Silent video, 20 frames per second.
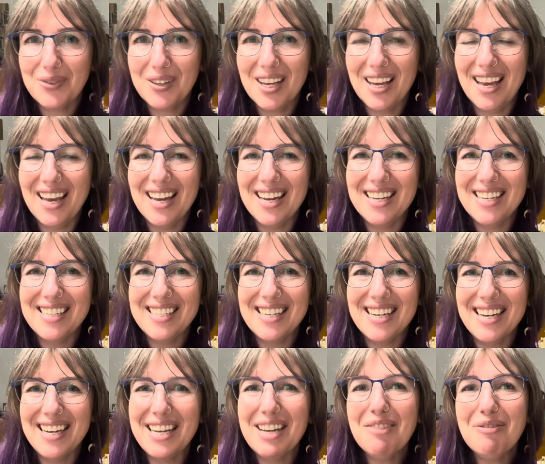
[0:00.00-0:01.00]
And
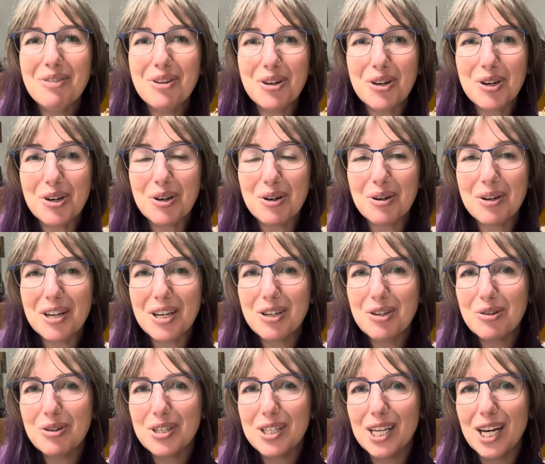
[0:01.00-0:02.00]
if you're
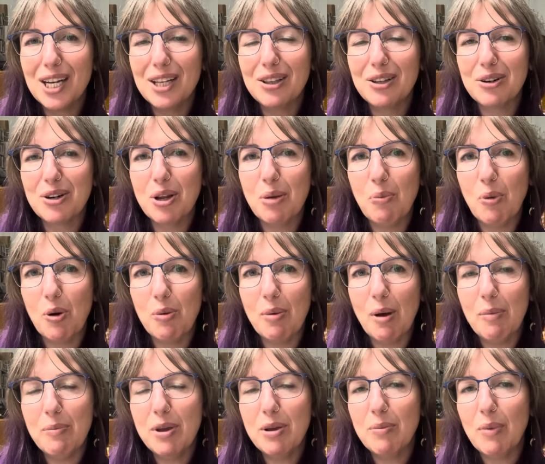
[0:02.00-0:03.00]
interested in learning more
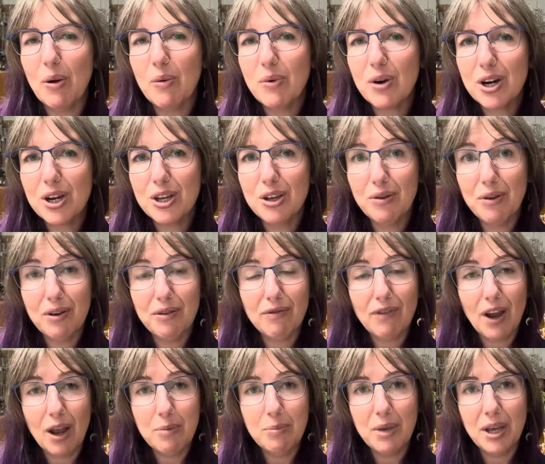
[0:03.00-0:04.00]
about me and my work, you can
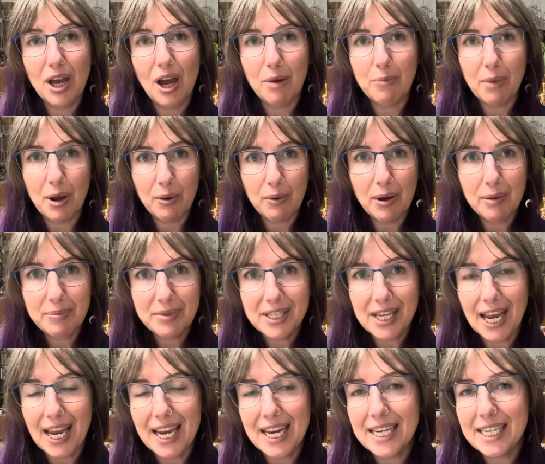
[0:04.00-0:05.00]
find me on my
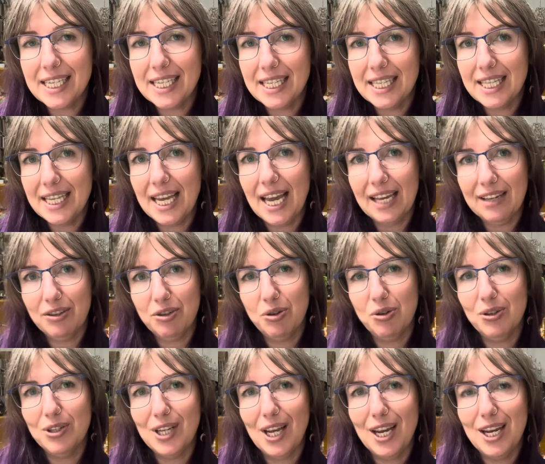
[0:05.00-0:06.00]
website,
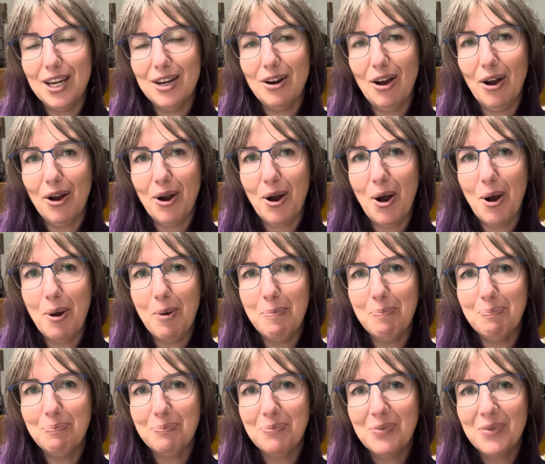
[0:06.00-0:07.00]

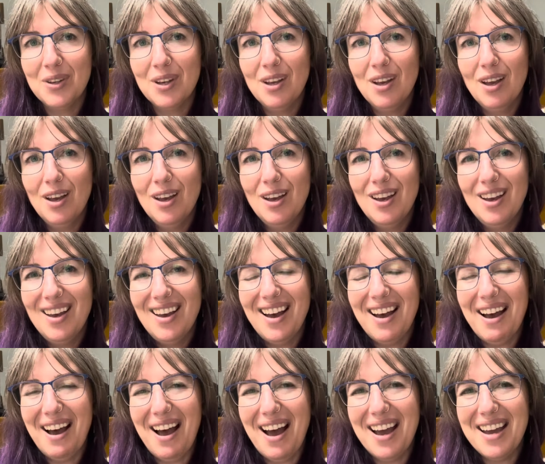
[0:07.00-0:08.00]
theastropsyche.com.
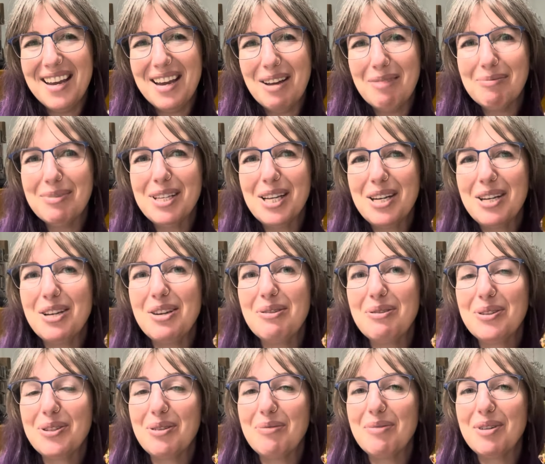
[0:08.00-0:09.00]
I am sending you
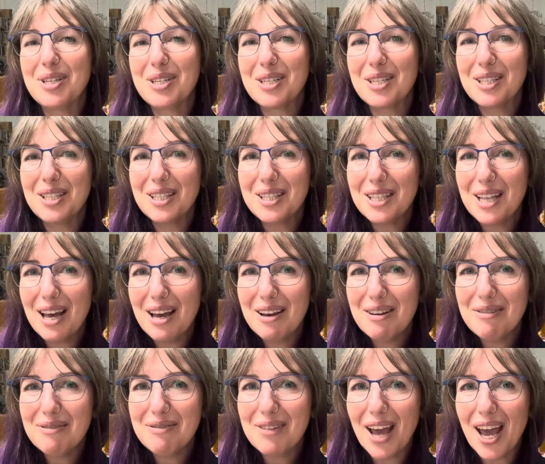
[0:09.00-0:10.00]
so much
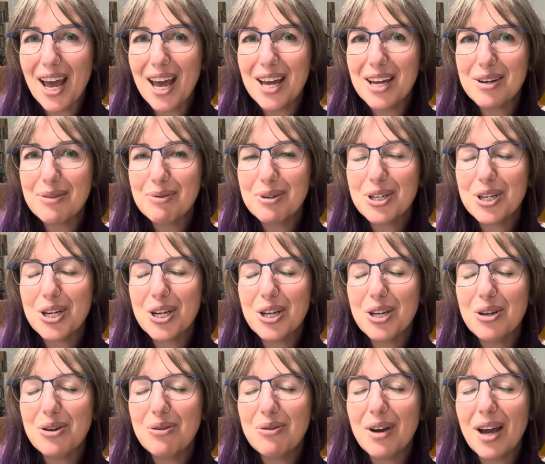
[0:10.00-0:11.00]
love and wishing
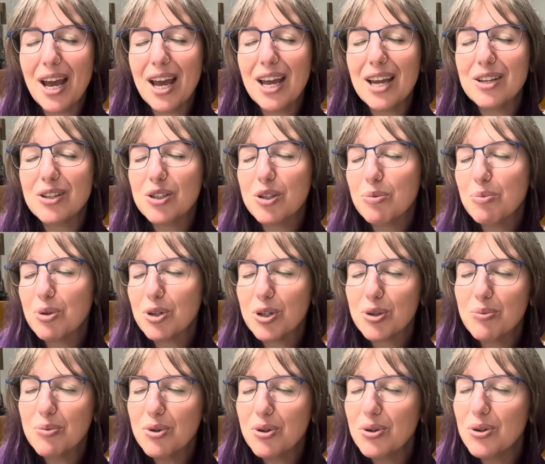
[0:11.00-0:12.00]
you a super
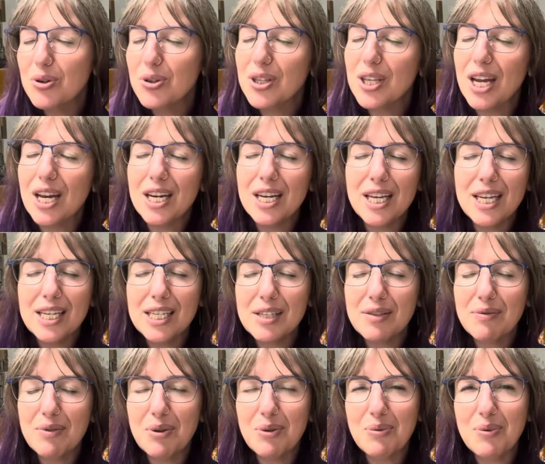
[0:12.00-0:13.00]
smooth and
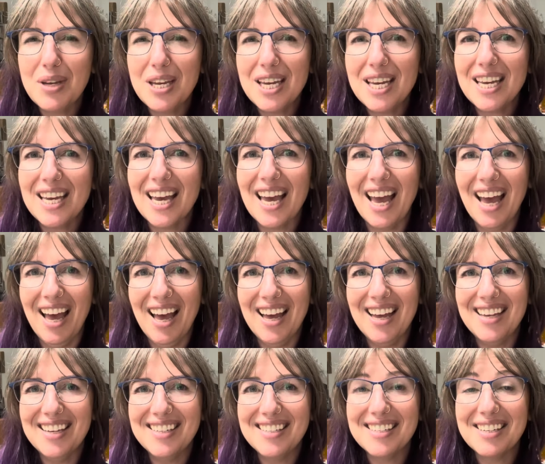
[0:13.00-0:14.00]
easeful week,
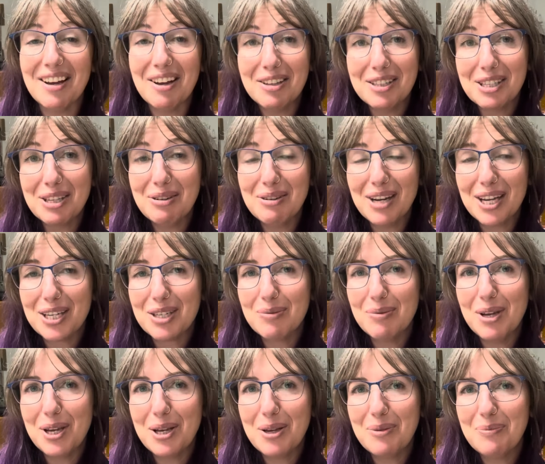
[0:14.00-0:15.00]
and I'll see you next
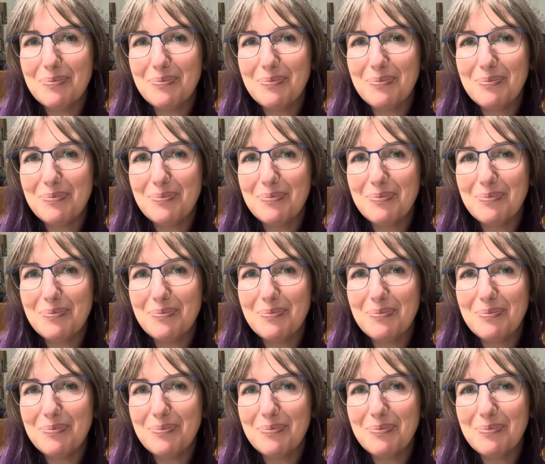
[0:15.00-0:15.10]
week.